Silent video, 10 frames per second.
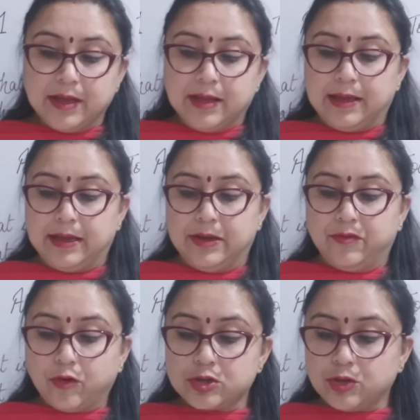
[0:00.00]
and
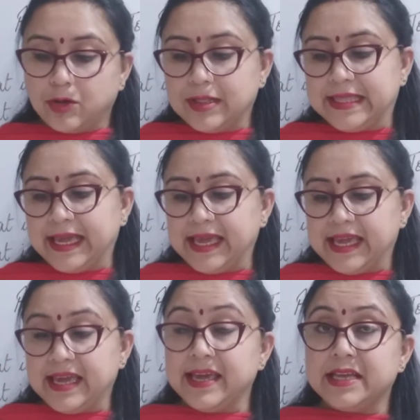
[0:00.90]
what all they
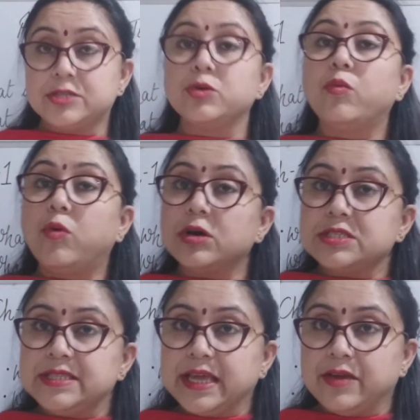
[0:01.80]
ate,
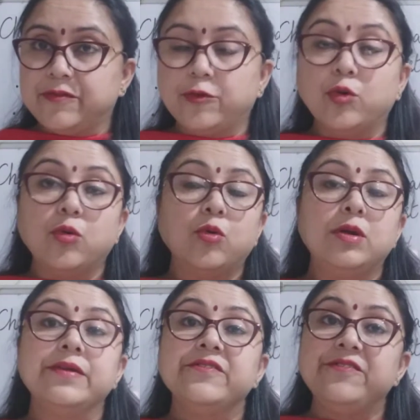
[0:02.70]
what they
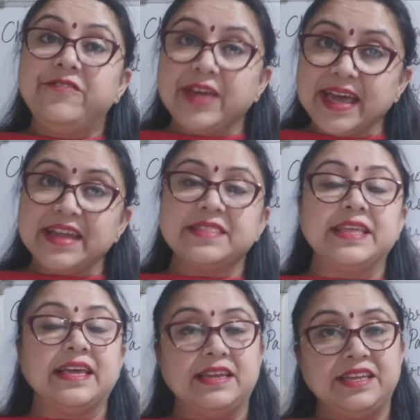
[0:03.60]
wore, where
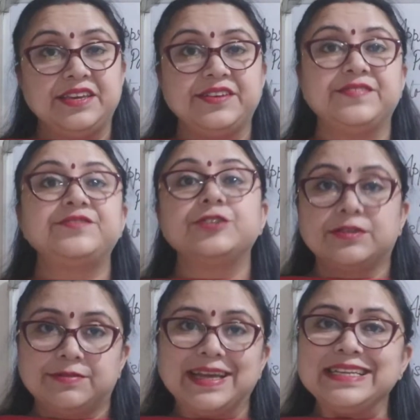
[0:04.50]
they lived,
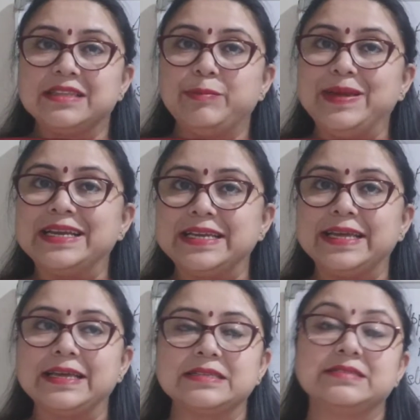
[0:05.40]
right? The
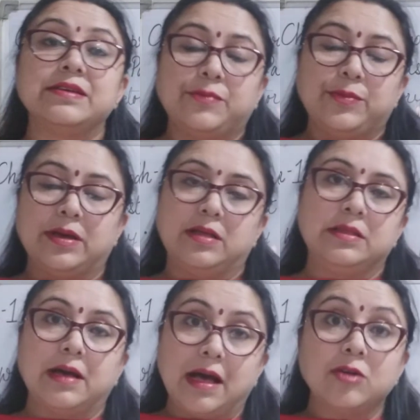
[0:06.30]
buildings,
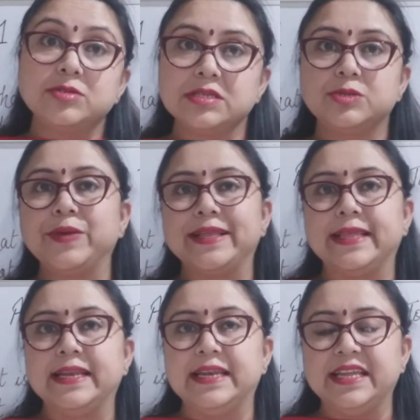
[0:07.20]
the houses where
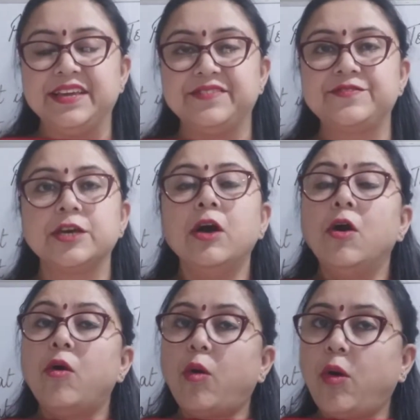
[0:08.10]
they lived,
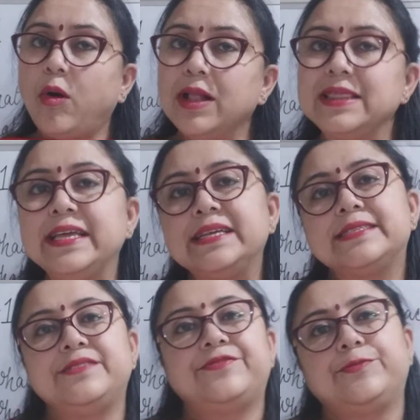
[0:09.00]
all these
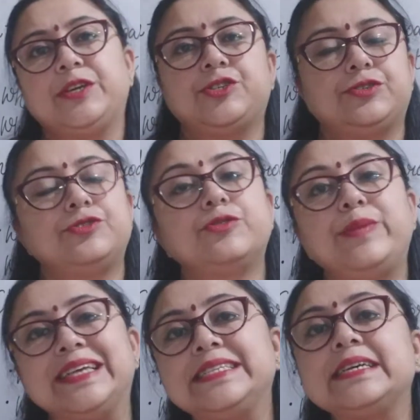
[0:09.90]
information. So
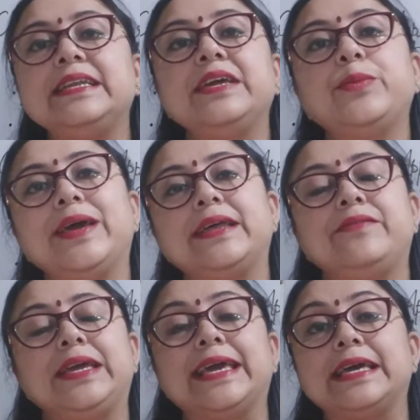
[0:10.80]
basically where
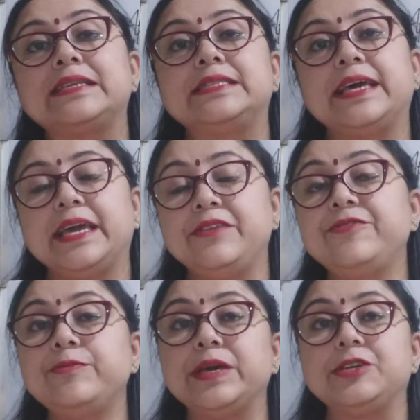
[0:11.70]
we get the
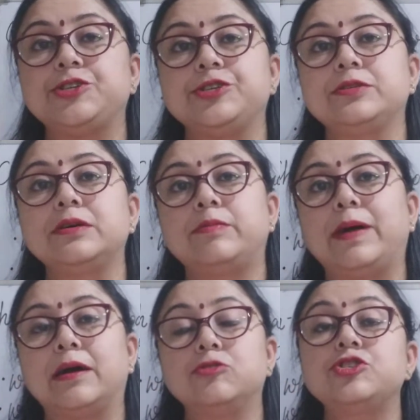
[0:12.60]
information
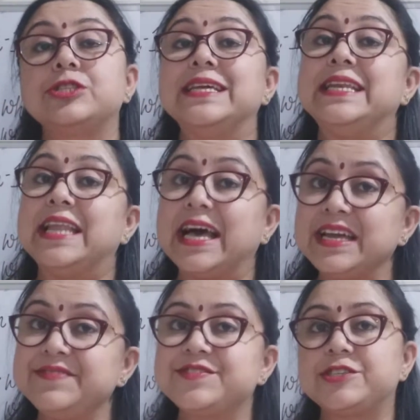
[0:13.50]
about the
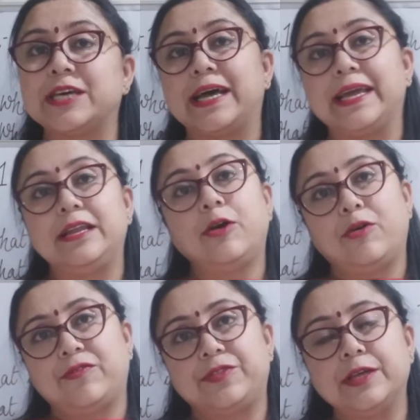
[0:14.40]
lifestyle
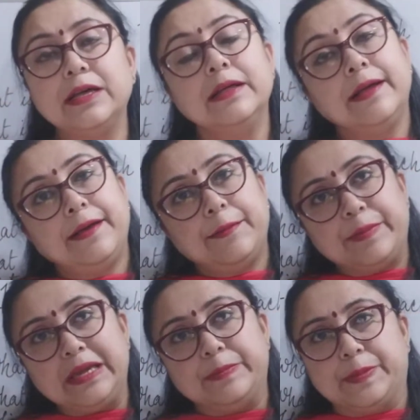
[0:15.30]
of the
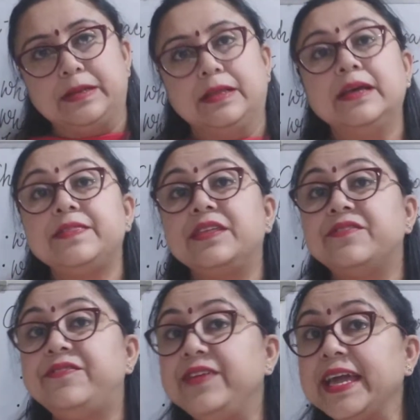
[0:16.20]
people,
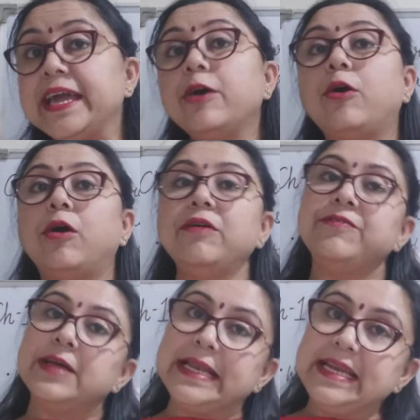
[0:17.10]
the way
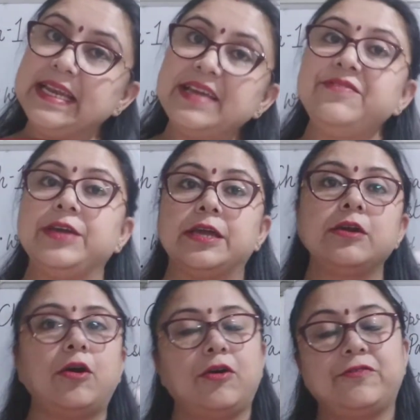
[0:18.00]
of
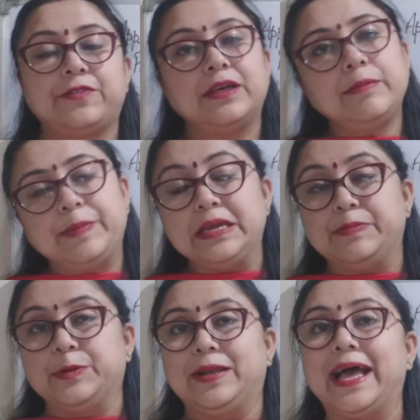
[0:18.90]
living of the
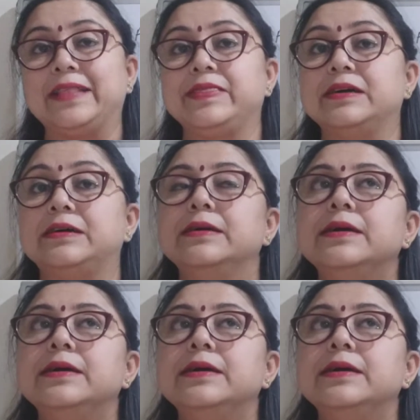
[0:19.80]
people, and the